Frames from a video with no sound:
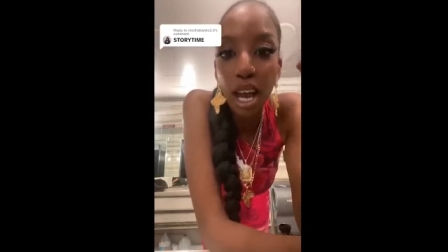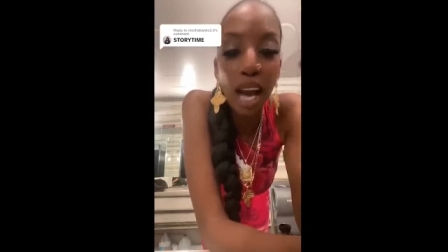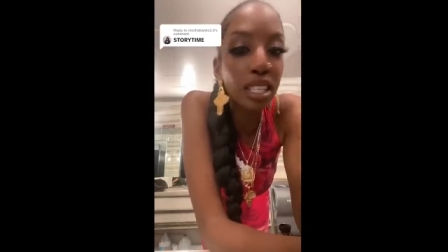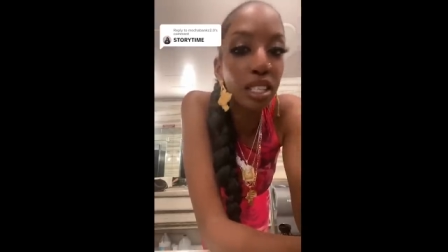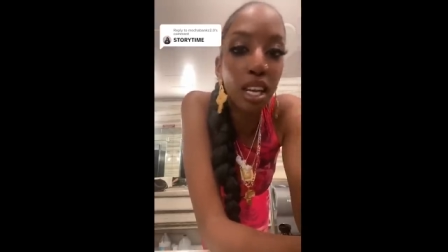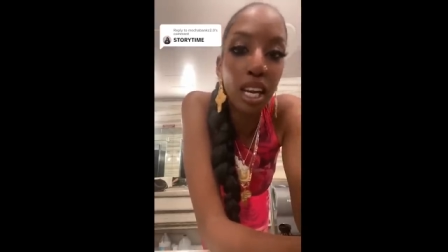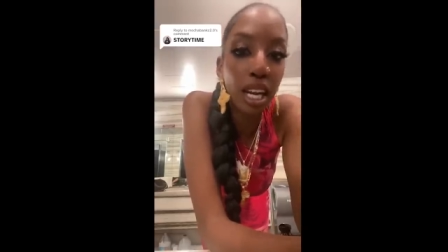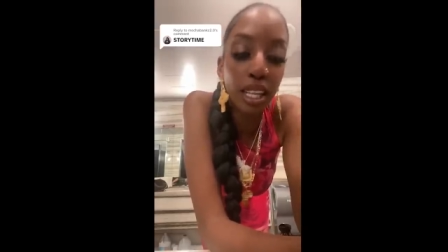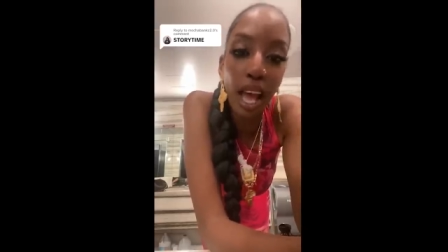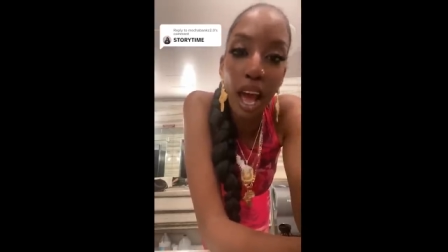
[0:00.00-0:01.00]
I just couldn't
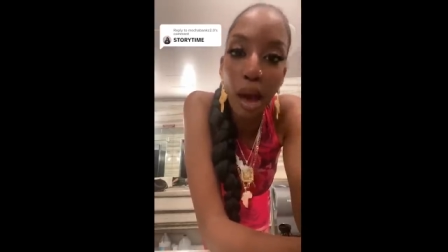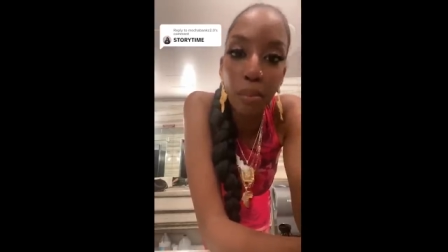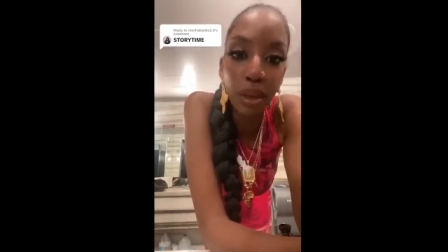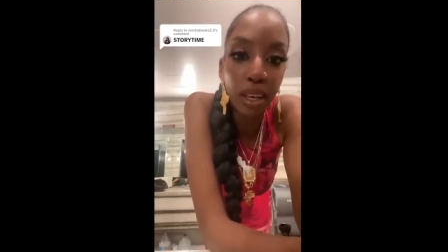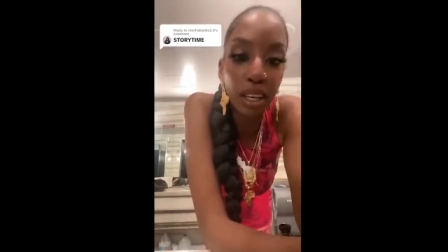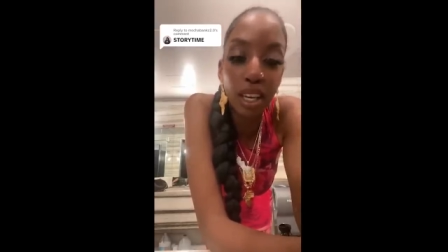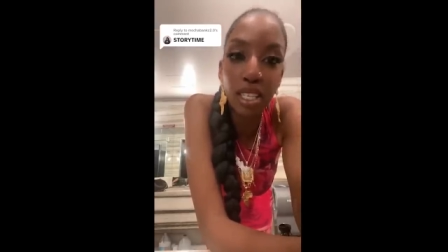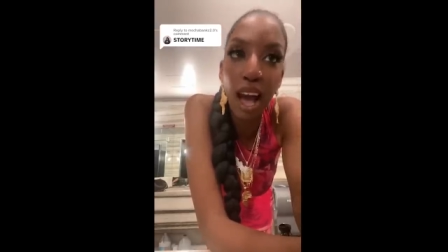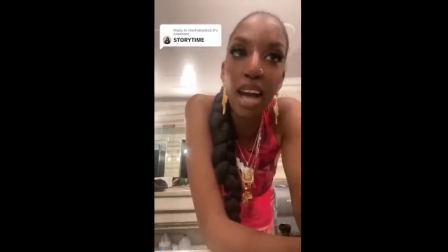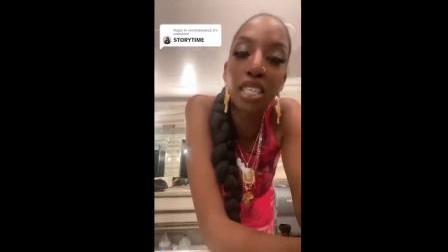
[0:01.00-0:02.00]
let that happen because
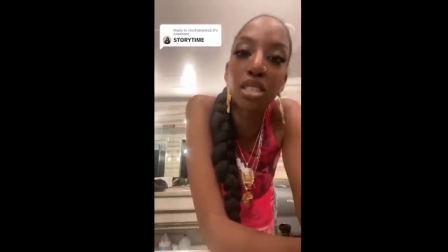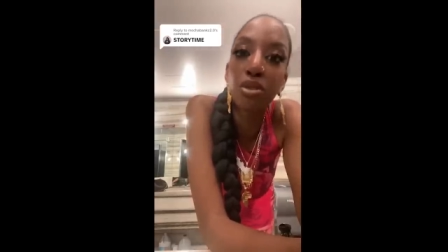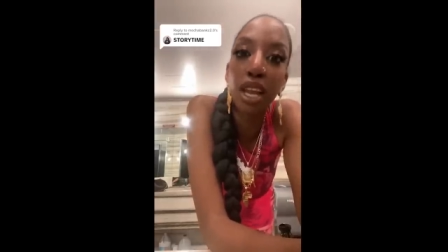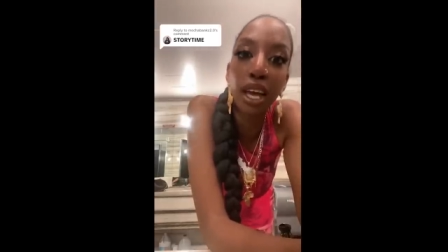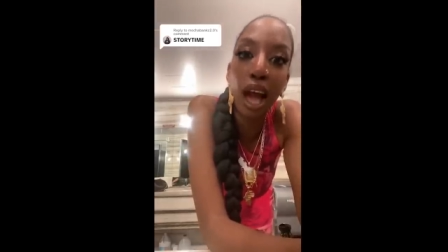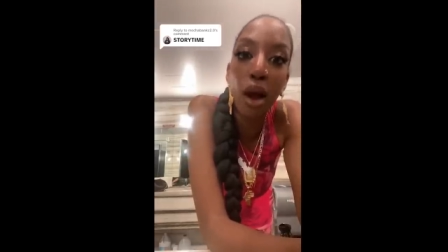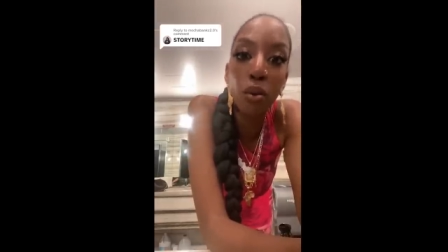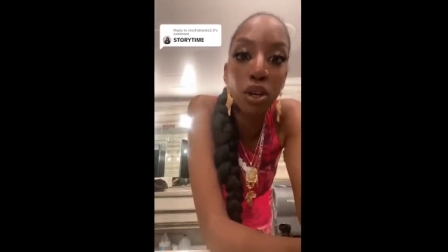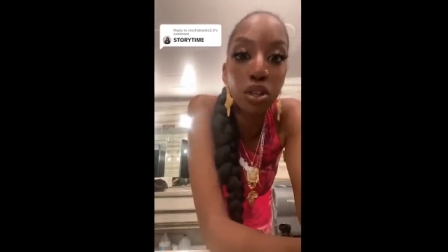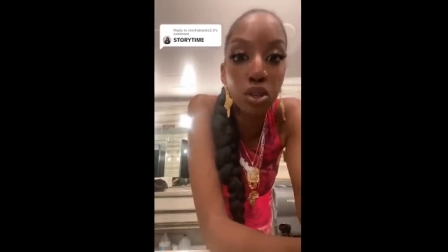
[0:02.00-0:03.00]
I just feel like I
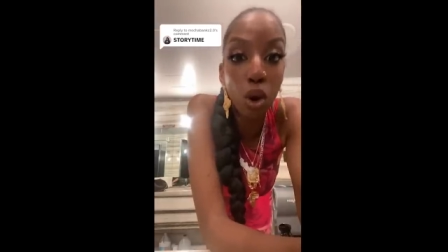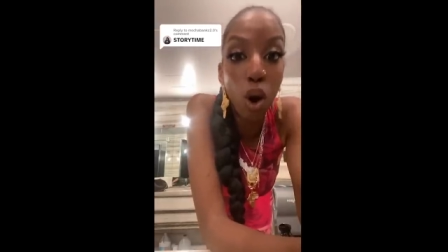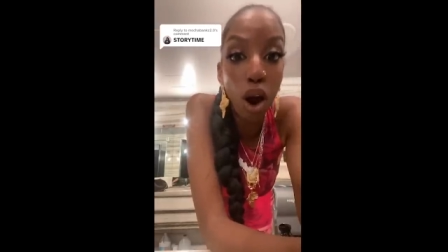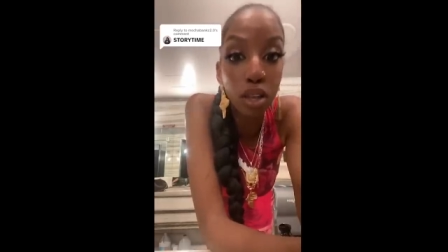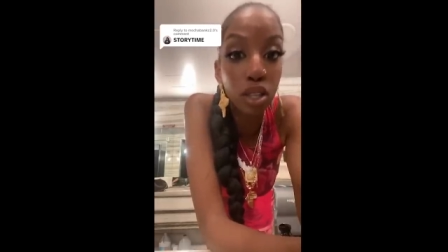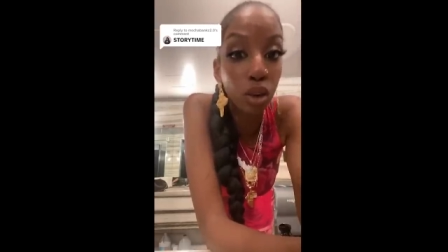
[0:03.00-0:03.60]
worked so hard to